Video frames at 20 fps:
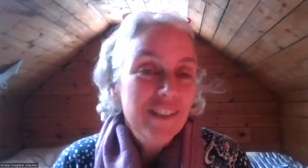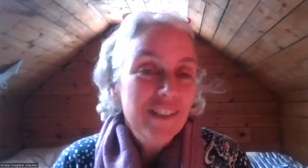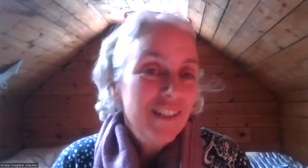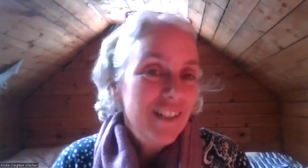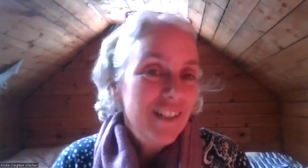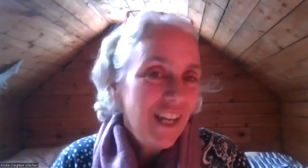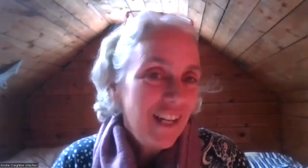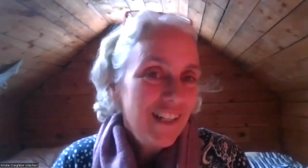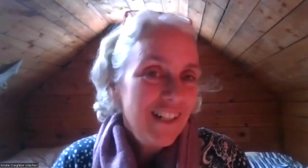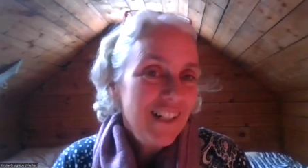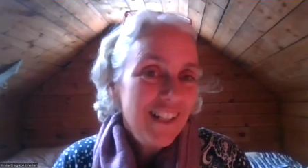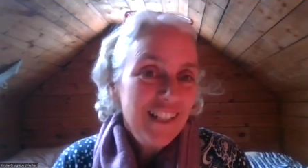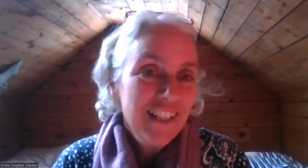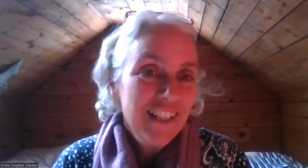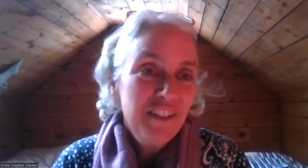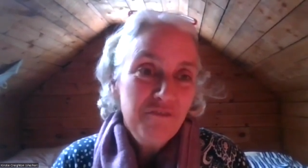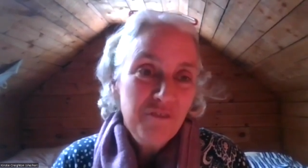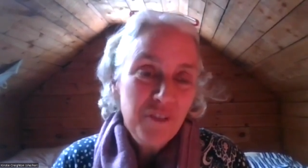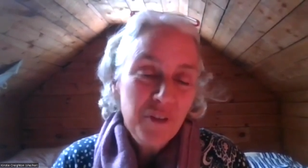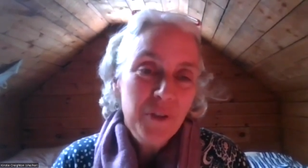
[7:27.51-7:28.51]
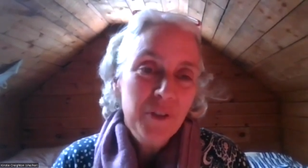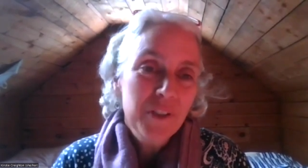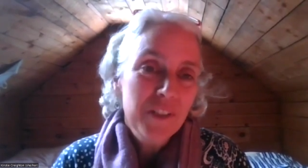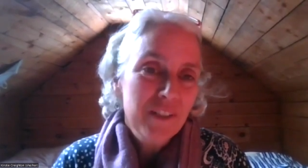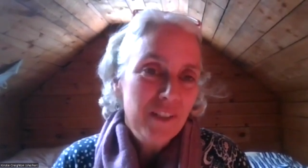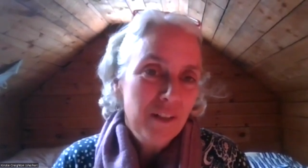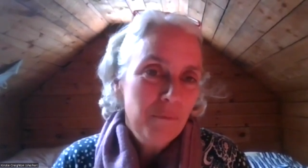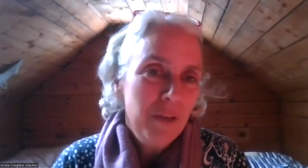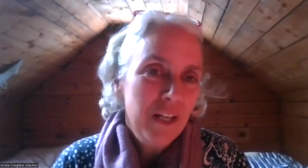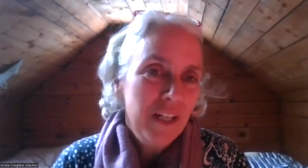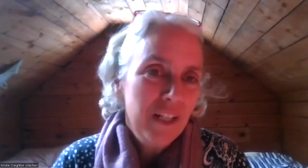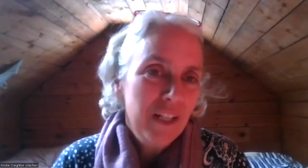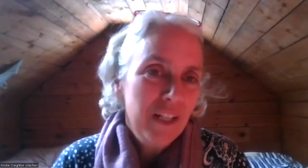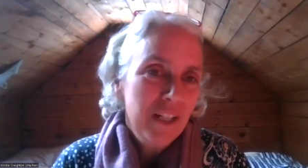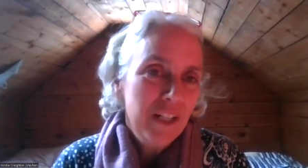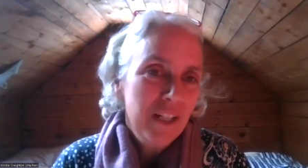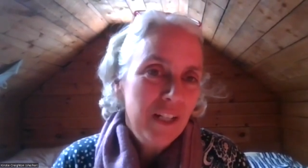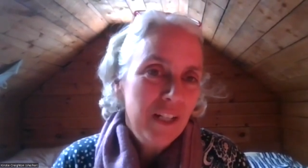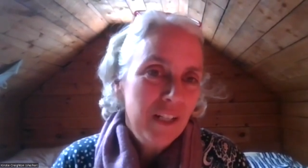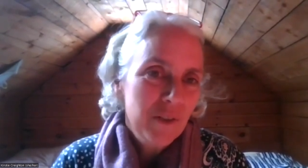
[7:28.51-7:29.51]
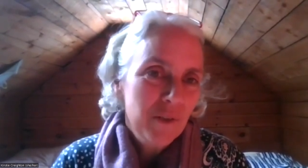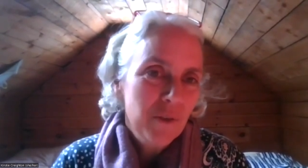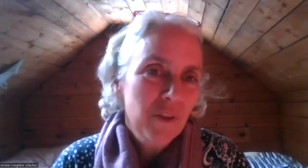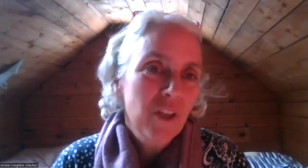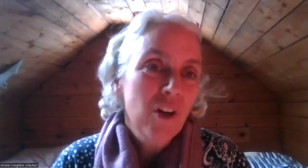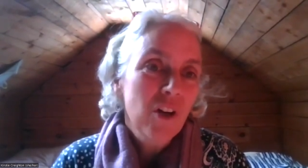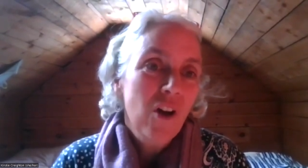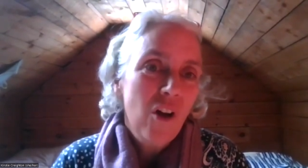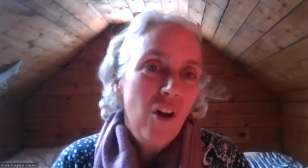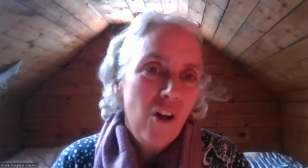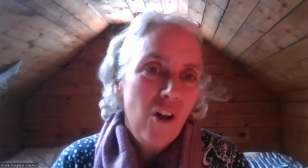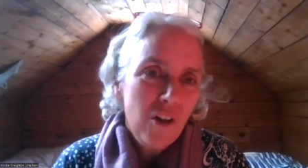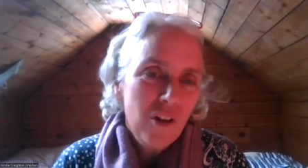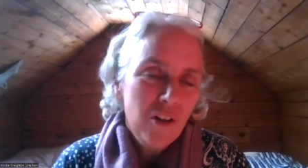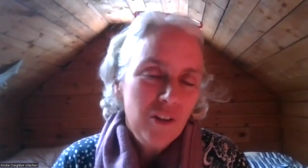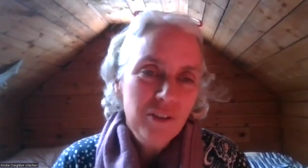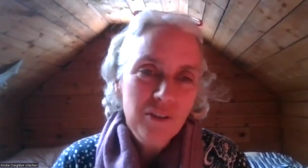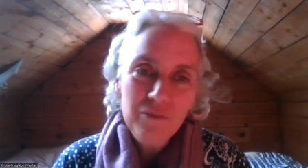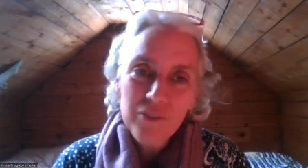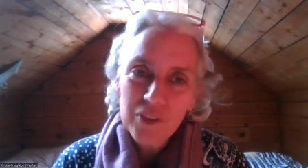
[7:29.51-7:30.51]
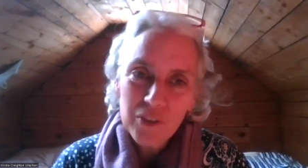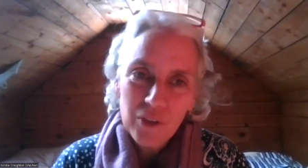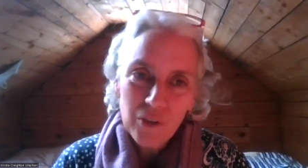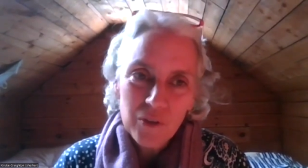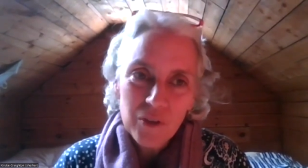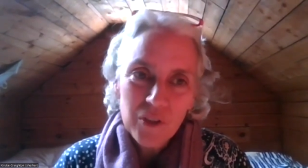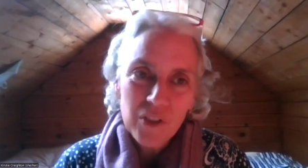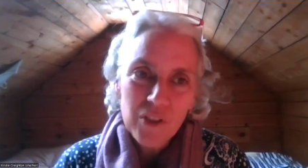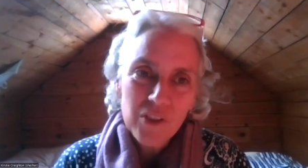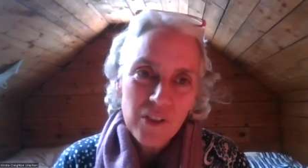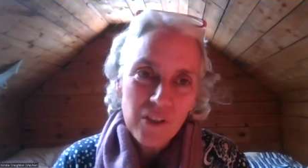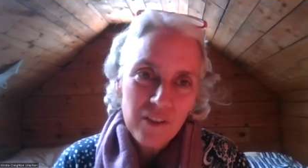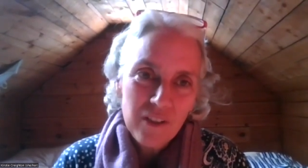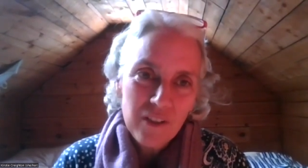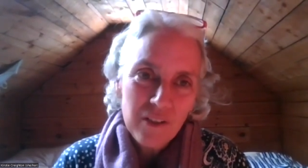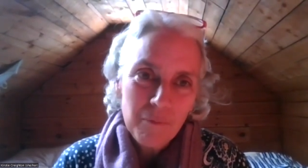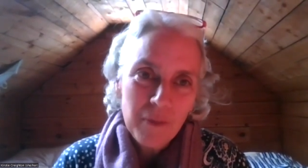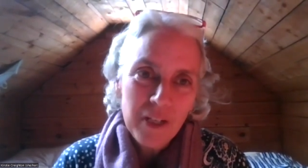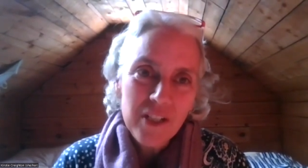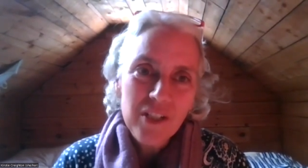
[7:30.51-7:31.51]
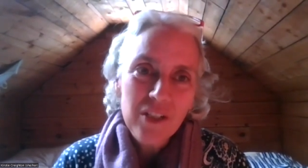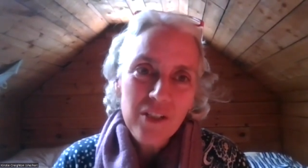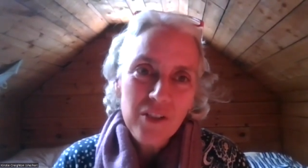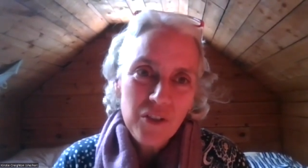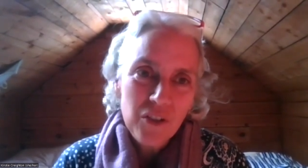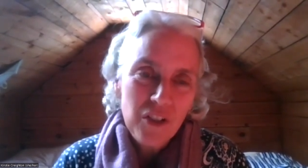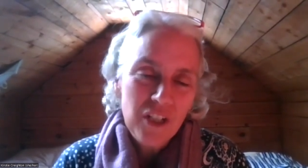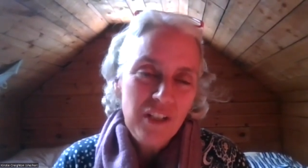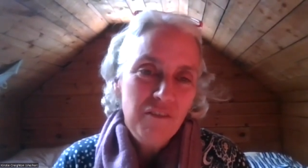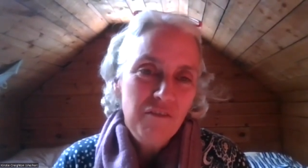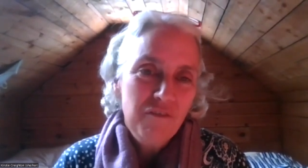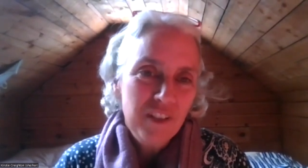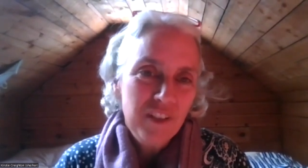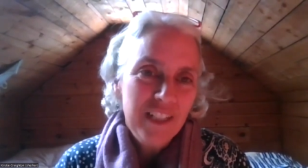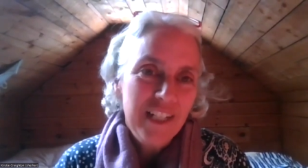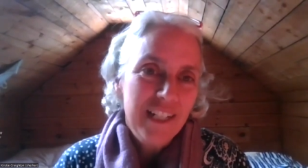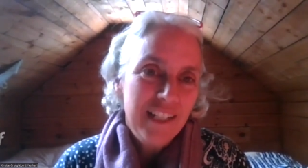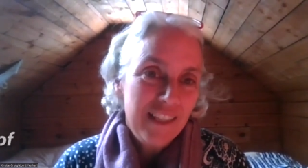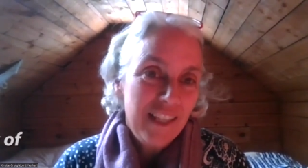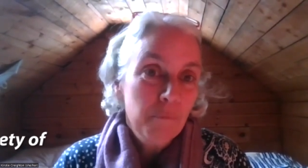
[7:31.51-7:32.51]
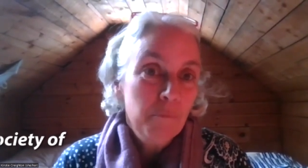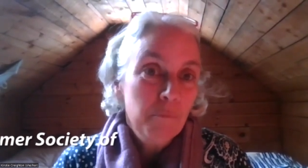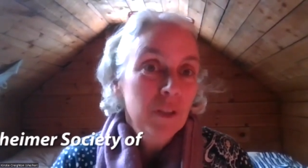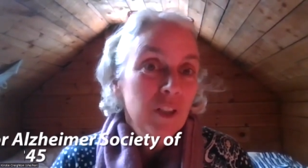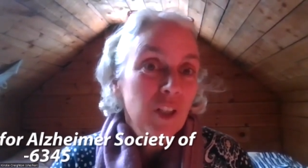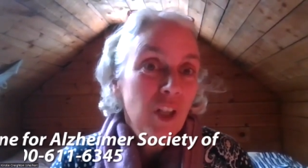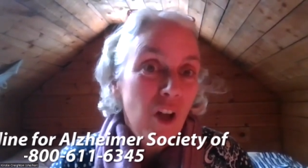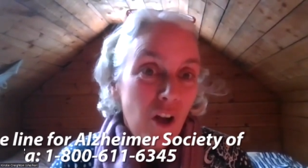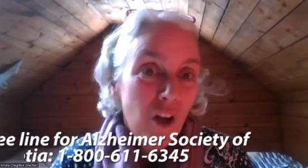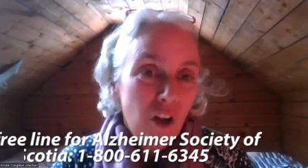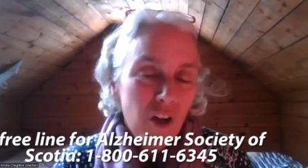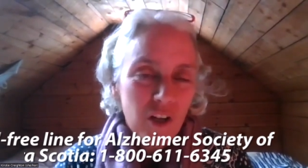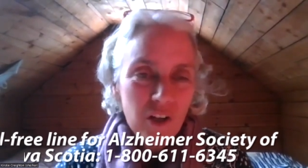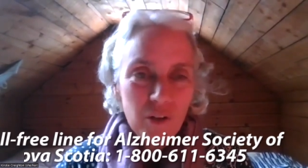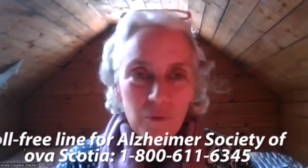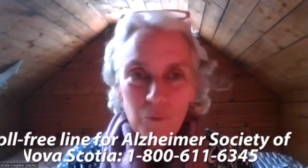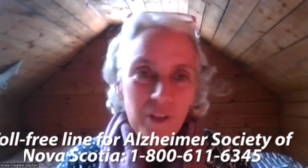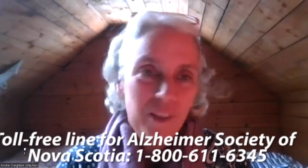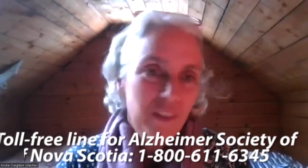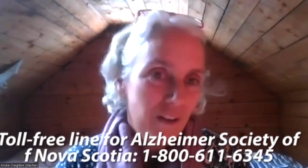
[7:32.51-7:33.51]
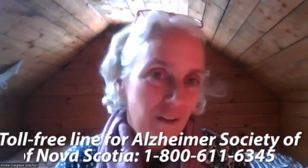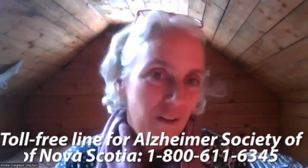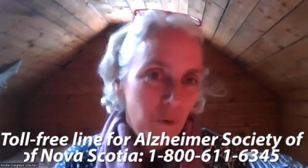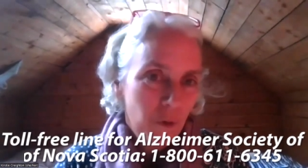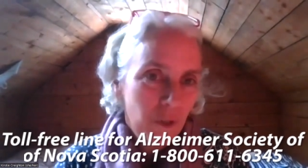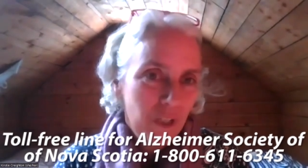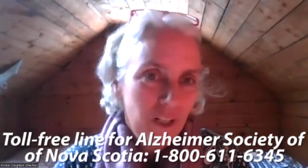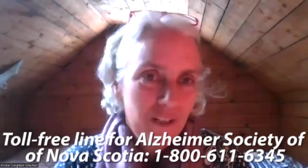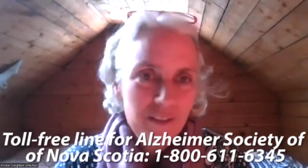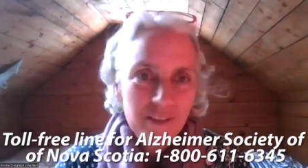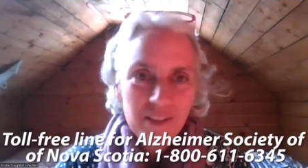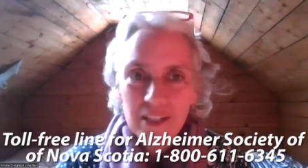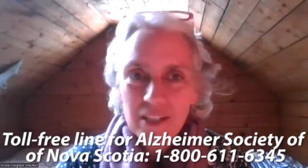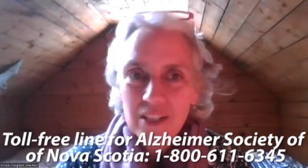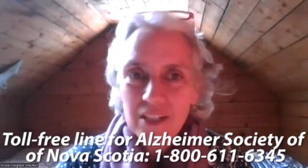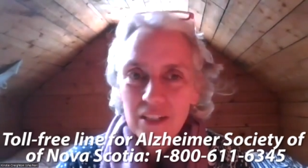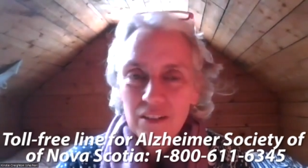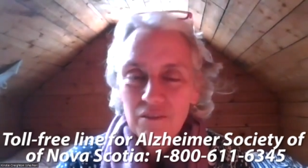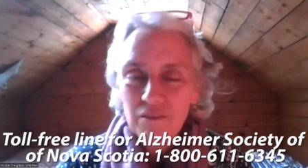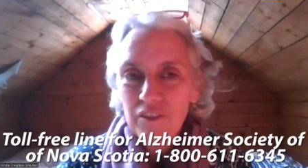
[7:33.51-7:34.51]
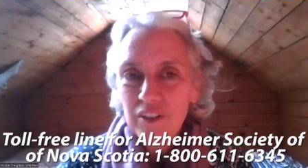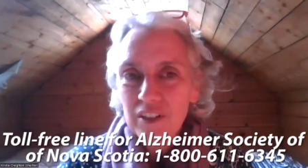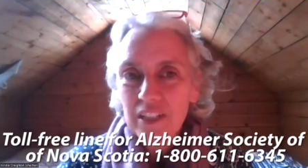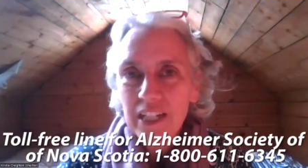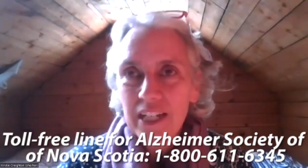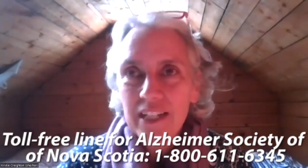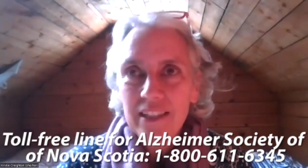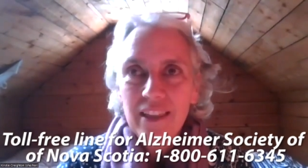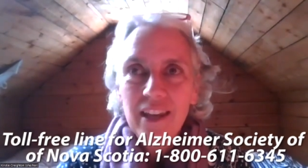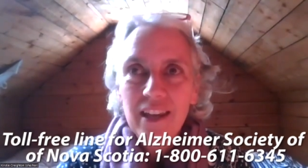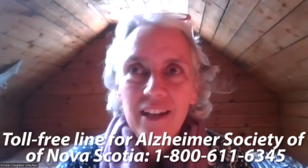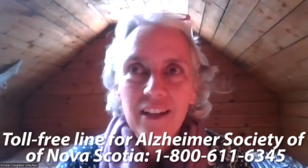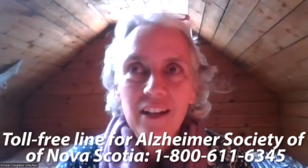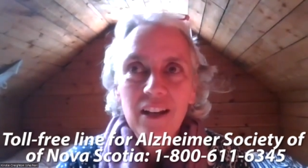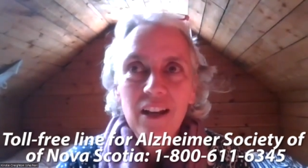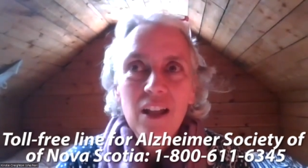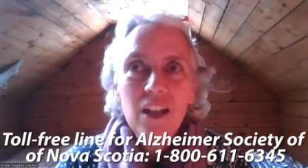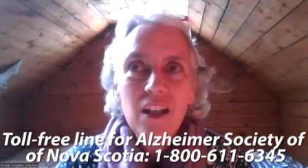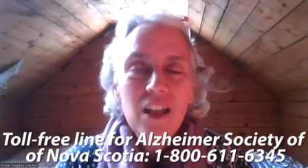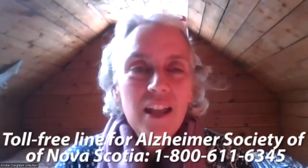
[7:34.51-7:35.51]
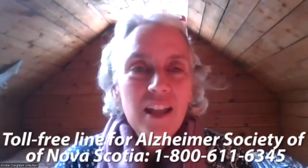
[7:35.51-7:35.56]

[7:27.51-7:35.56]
intentionally focused on making making sure that all Nova Scotians on the dementia journey feel like they belong with our organization, feel like they can